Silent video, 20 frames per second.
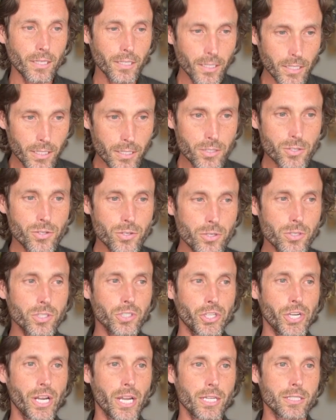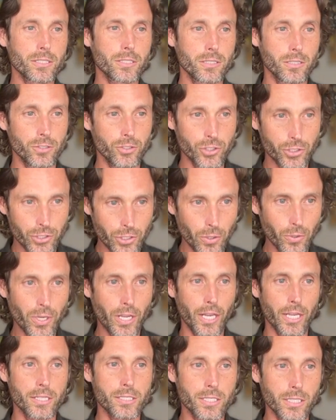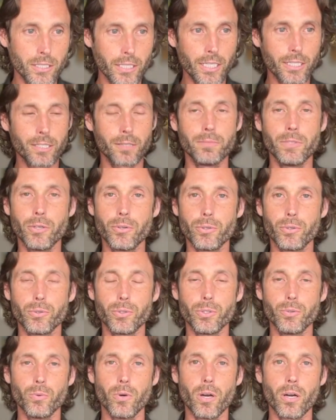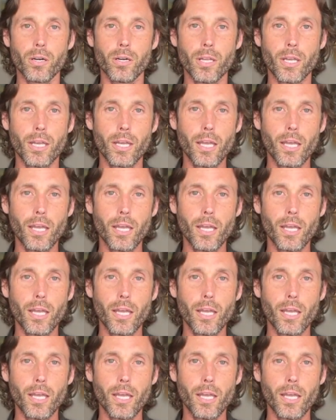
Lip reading: is your chance to showcase and let them know who you are.